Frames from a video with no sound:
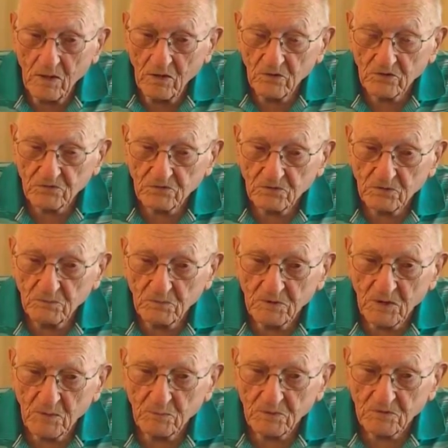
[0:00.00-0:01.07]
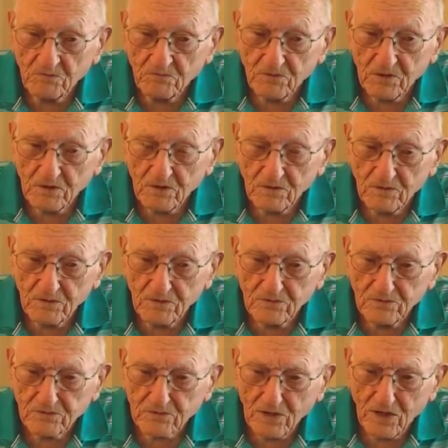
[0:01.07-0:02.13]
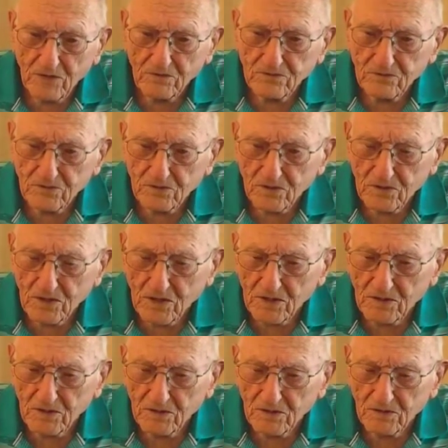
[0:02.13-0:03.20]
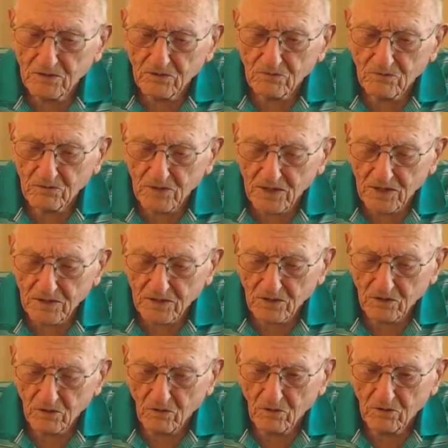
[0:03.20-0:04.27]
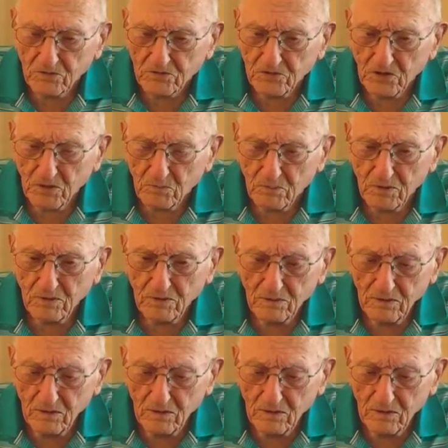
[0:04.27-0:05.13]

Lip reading: stood me up in front of these guys, and they were at a long table,